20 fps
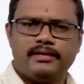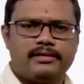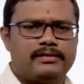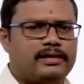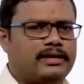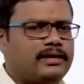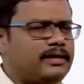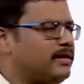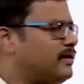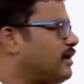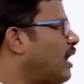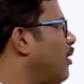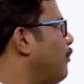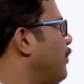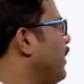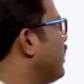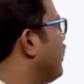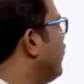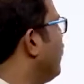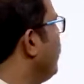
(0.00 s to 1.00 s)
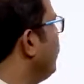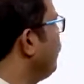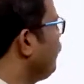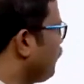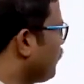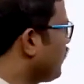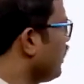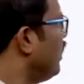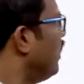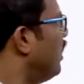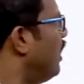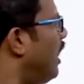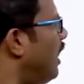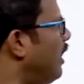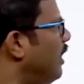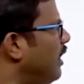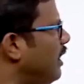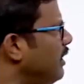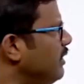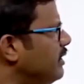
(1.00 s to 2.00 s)
the topic.
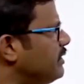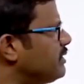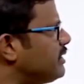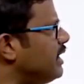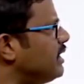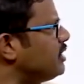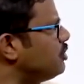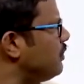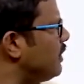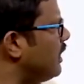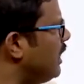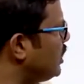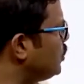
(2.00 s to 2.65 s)
And in this case we can